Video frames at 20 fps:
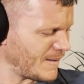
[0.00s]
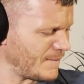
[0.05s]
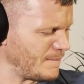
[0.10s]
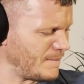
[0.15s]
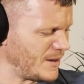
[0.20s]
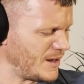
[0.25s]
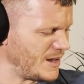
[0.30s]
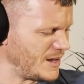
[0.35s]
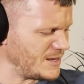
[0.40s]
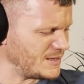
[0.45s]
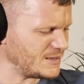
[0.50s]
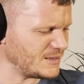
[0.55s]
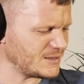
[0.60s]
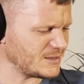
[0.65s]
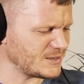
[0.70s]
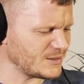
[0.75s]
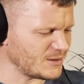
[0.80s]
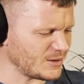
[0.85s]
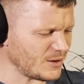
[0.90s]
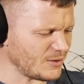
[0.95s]
Amazing
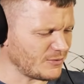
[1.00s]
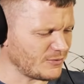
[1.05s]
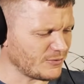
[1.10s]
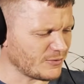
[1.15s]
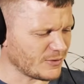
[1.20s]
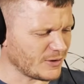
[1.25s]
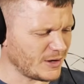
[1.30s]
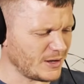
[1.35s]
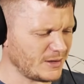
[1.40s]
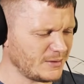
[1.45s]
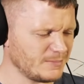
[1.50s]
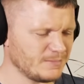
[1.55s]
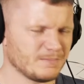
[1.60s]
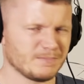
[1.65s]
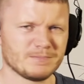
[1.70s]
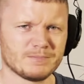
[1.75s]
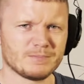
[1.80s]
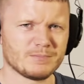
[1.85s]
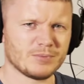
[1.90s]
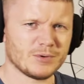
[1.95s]
stuff, right?
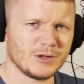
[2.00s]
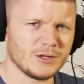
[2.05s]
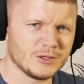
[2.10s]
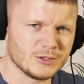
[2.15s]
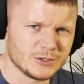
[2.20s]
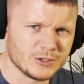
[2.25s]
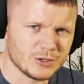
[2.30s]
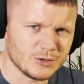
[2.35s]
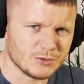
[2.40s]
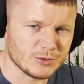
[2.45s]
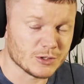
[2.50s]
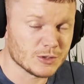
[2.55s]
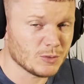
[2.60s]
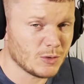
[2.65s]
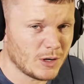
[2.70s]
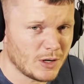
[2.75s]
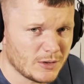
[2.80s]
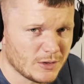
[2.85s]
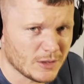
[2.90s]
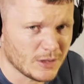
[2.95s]
Brilliant tune. Just
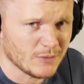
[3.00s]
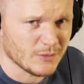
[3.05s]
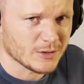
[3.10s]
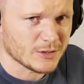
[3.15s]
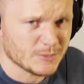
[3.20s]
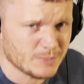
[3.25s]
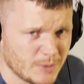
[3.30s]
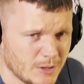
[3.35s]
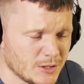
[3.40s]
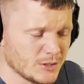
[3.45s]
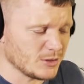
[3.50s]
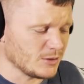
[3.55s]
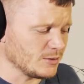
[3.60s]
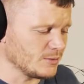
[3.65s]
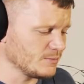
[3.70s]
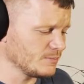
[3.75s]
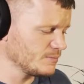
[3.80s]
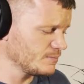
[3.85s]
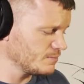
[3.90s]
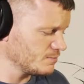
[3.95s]
wanted to give a special
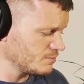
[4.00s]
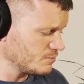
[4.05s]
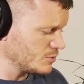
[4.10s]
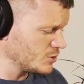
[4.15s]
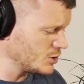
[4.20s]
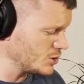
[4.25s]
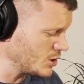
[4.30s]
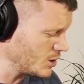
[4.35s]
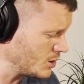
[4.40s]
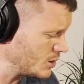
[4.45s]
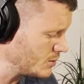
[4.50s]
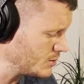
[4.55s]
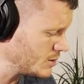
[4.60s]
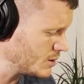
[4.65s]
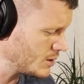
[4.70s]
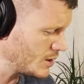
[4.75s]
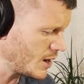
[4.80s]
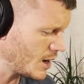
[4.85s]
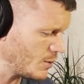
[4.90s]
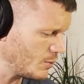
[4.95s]
shout out
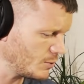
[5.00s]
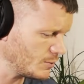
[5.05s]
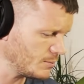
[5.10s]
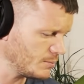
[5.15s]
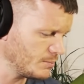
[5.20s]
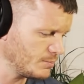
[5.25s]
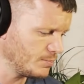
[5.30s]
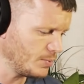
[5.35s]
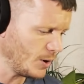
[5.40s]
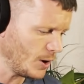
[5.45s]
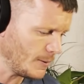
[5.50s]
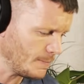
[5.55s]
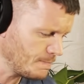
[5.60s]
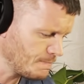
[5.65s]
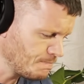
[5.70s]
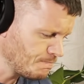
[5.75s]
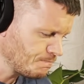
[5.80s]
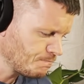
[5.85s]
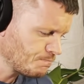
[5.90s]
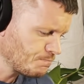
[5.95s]
to that one. But
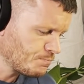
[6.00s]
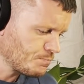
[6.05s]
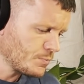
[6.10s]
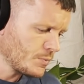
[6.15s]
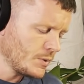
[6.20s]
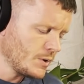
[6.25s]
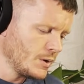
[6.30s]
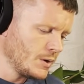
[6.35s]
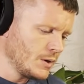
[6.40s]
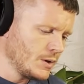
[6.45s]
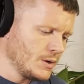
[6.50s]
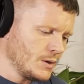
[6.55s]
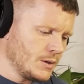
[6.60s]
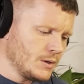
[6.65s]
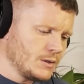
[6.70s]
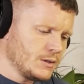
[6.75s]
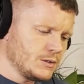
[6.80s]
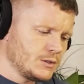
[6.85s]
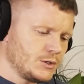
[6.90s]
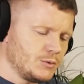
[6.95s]

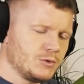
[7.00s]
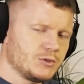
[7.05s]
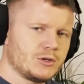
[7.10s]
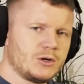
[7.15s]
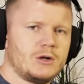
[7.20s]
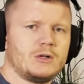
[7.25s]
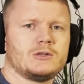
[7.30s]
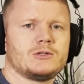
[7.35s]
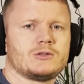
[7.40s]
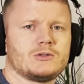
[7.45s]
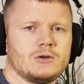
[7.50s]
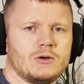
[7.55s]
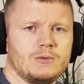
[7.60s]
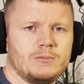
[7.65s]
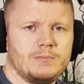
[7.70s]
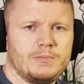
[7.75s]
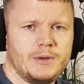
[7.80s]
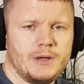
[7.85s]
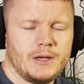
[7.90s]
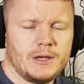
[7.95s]
she was also
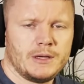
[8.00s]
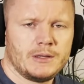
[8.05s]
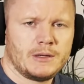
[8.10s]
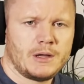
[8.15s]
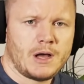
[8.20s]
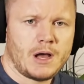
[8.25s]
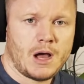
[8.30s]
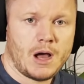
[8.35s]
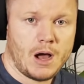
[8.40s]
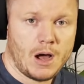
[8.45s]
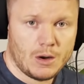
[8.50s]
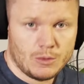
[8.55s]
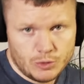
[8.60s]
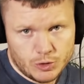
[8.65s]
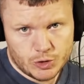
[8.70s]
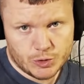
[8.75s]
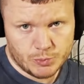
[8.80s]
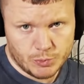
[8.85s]
big in house